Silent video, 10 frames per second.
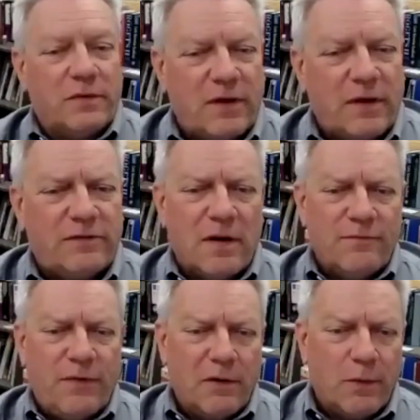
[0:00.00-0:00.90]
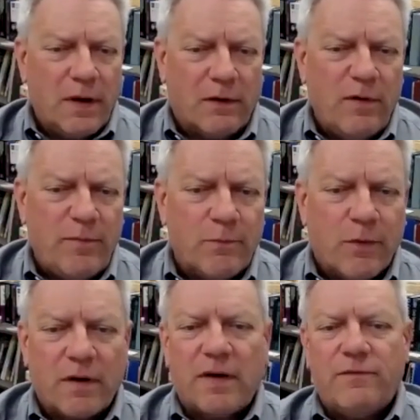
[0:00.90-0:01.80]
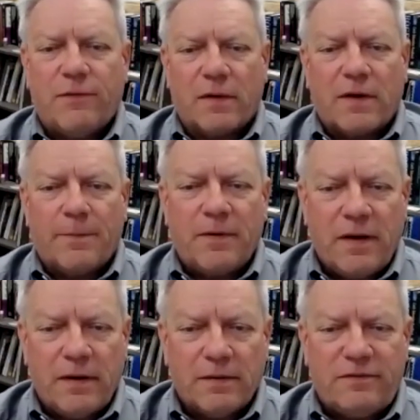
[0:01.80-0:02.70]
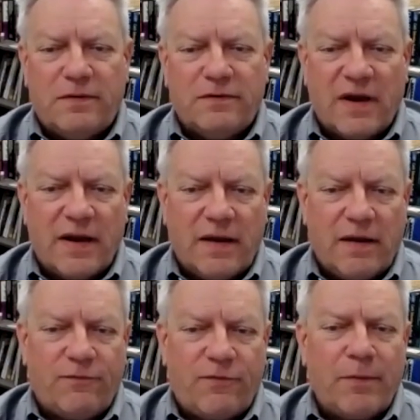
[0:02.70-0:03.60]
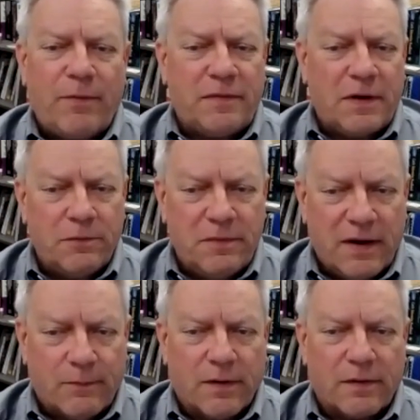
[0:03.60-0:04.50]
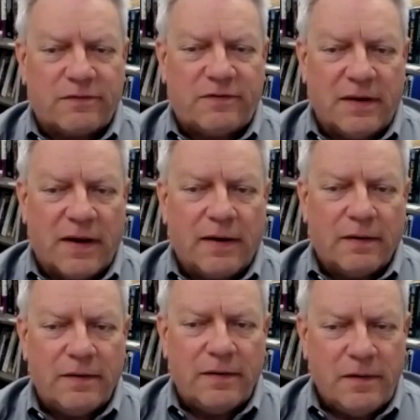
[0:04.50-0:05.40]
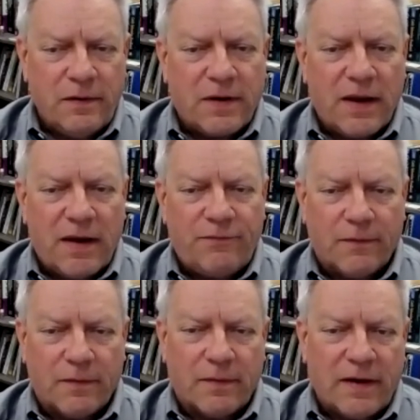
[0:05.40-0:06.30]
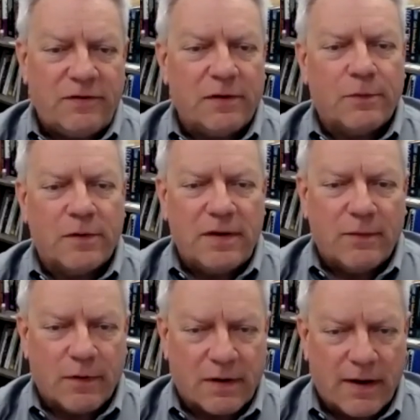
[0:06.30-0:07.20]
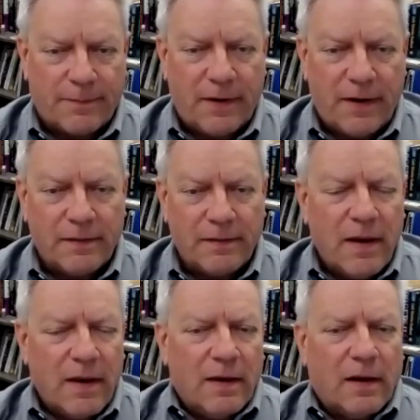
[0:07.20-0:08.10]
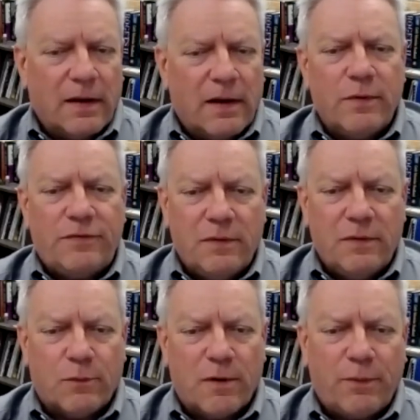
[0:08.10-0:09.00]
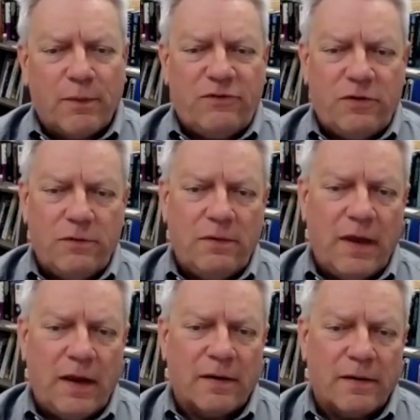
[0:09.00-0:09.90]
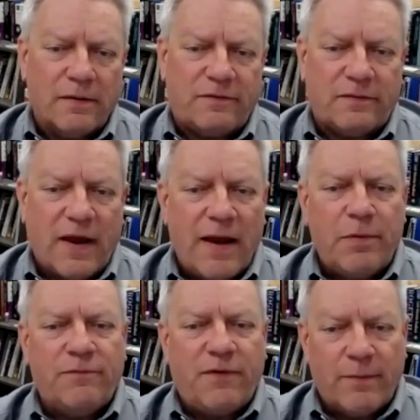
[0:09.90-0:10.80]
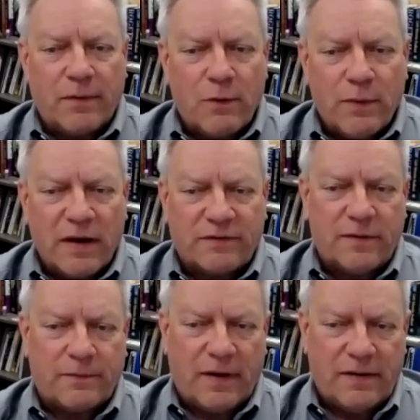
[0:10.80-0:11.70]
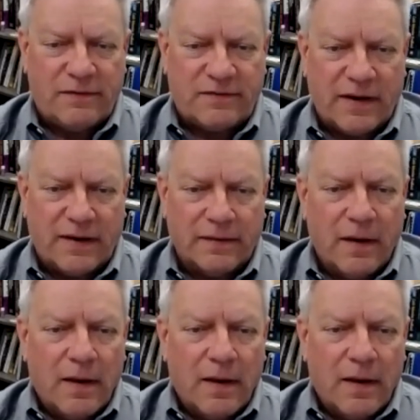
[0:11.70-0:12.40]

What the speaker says: it's gone very well. We've been working for a couple of years designing fiber to the home networks in Ireland and the UK for a tier one network operator, along with doing a 1.2 gigahertz hybrid fiber coax upgrade design.